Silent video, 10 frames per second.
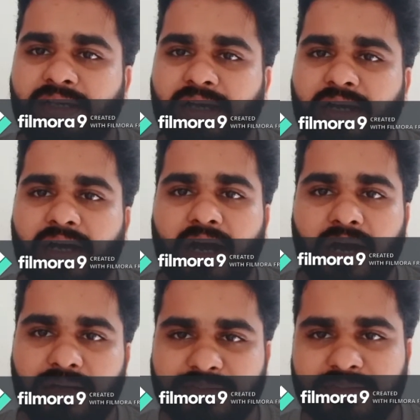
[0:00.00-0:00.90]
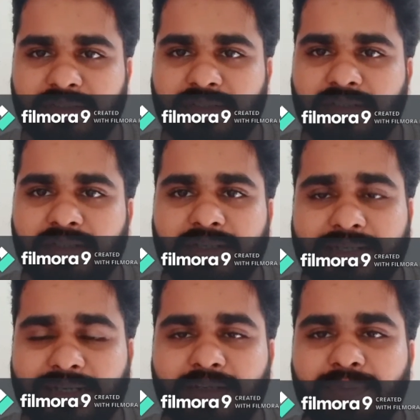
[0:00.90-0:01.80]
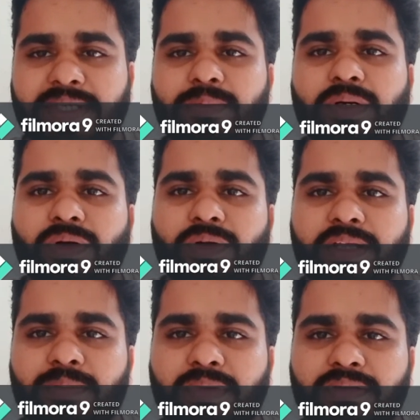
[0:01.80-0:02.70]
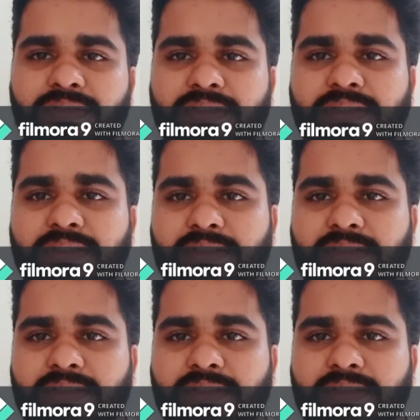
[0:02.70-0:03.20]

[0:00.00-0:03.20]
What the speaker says: after England became a colonial power,